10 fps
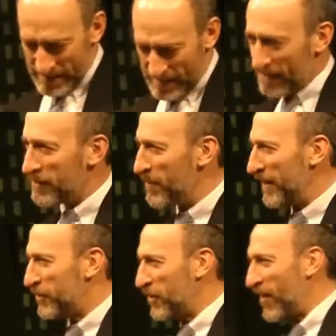Dr.
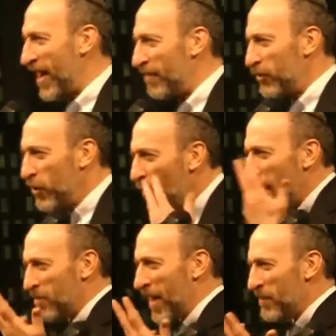Mansour, I have you
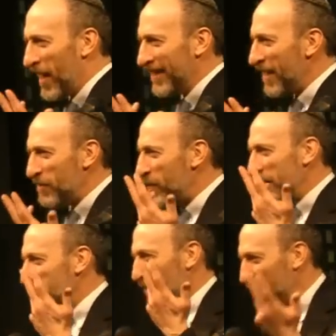on my mind.
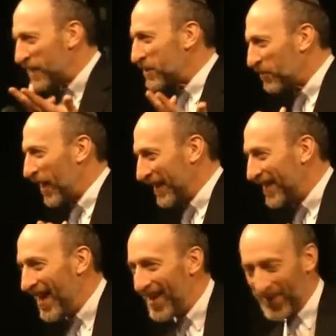Everybody's professor right
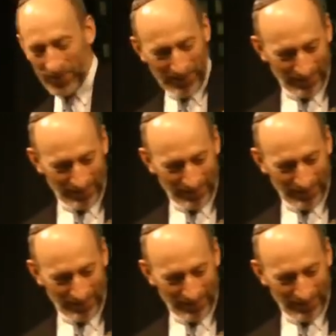now.